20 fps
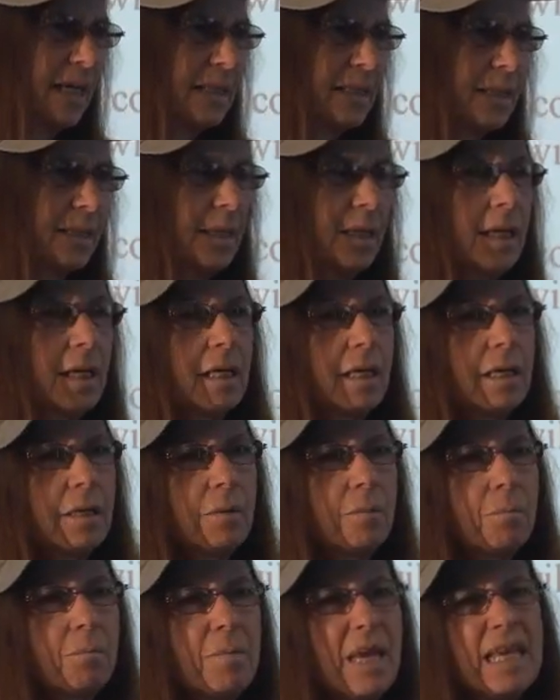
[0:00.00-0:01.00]
but
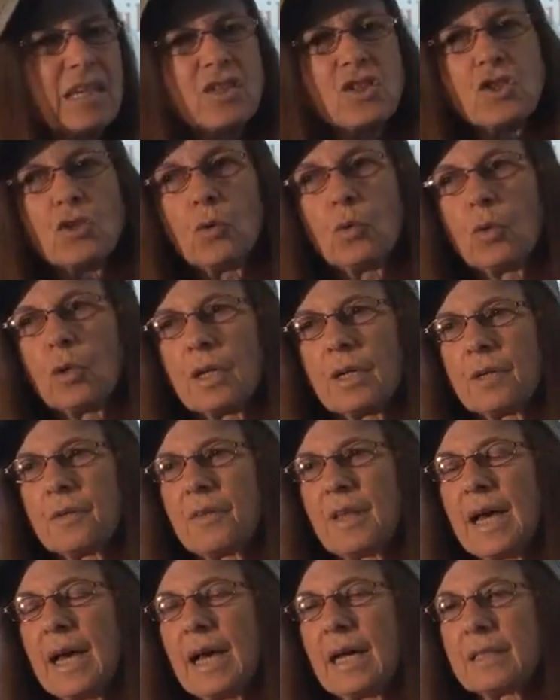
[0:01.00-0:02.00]
make sure
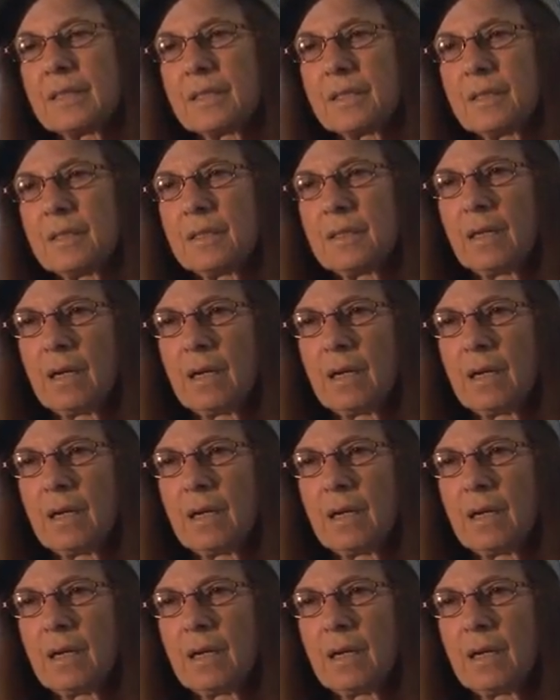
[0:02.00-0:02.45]
that